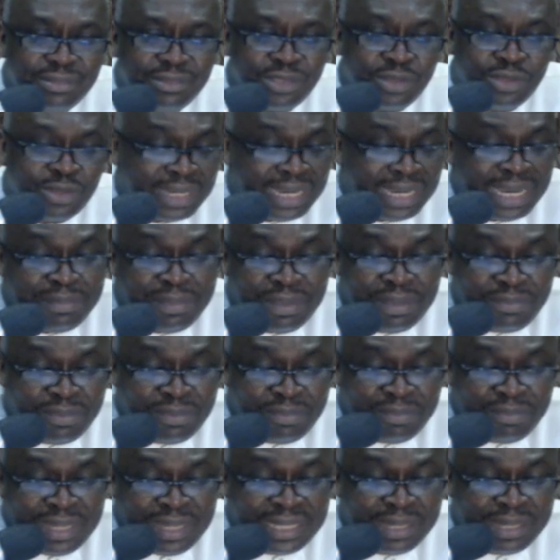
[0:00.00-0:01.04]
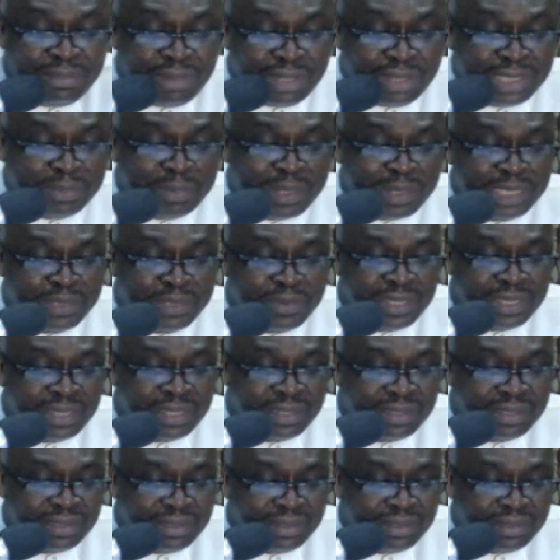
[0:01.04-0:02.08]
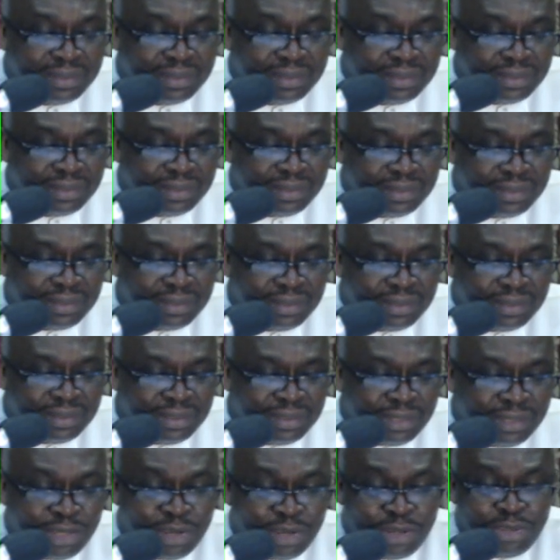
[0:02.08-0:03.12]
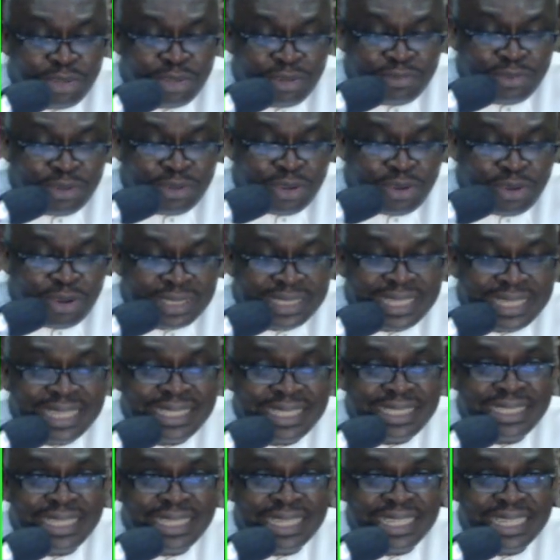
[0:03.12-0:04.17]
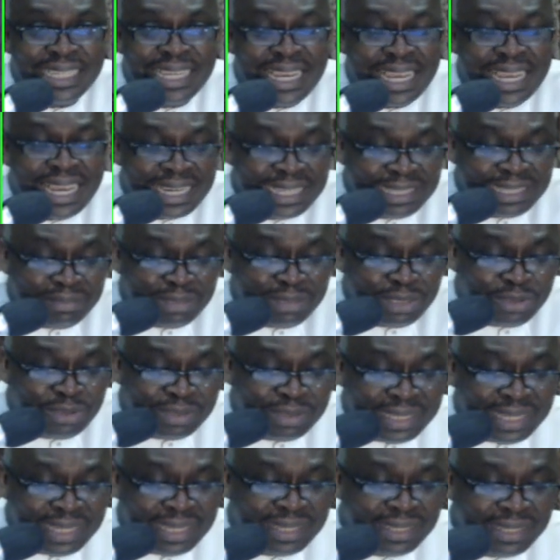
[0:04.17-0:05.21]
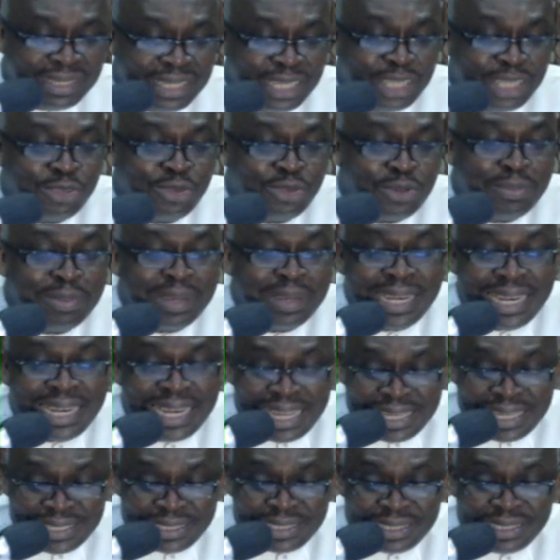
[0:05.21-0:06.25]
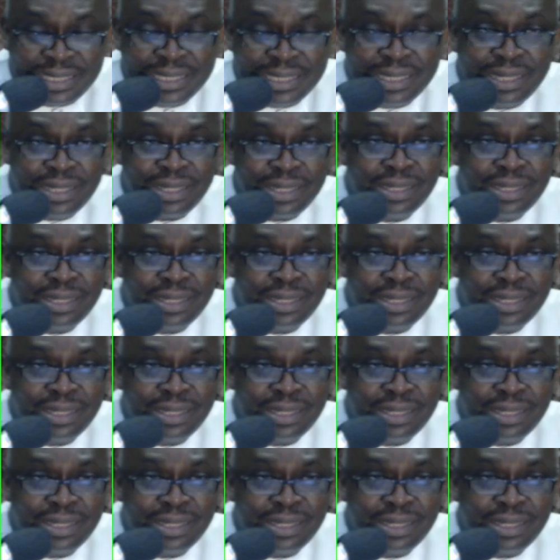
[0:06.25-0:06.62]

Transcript: Okay, let me even make it more specific. None of you, said to you, hearing me today, need to be less